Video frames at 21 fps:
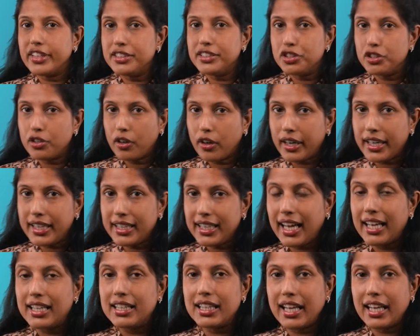enjoyed
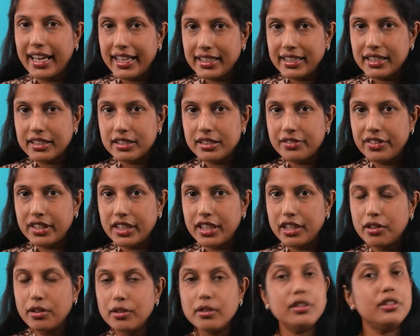and liked this
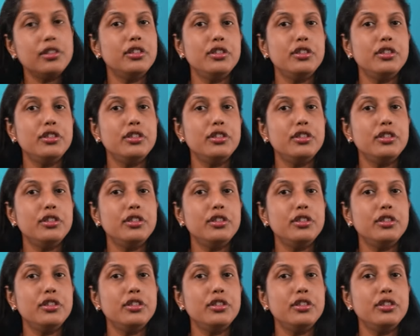video,